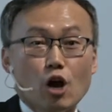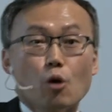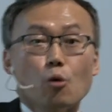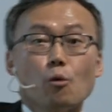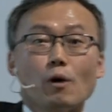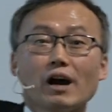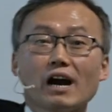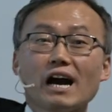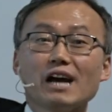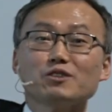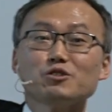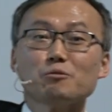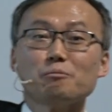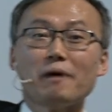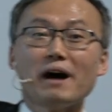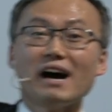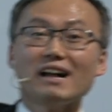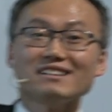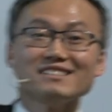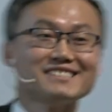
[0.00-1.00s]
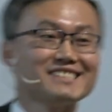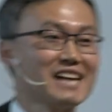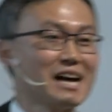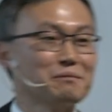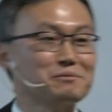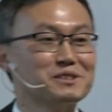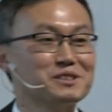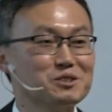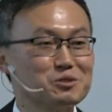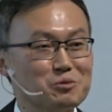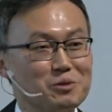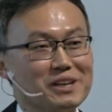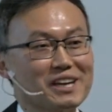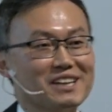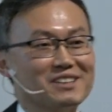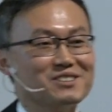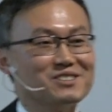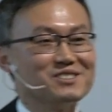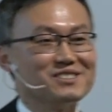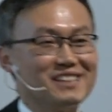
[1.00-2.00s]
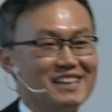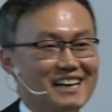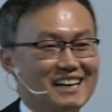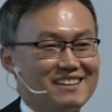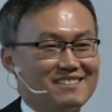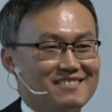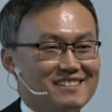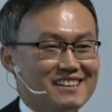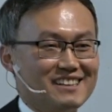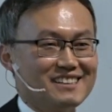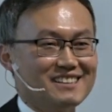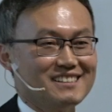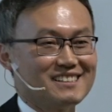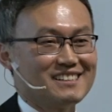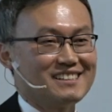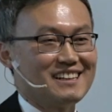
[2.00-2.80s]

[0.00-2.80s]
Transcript: what kind of policy options we can do that, right?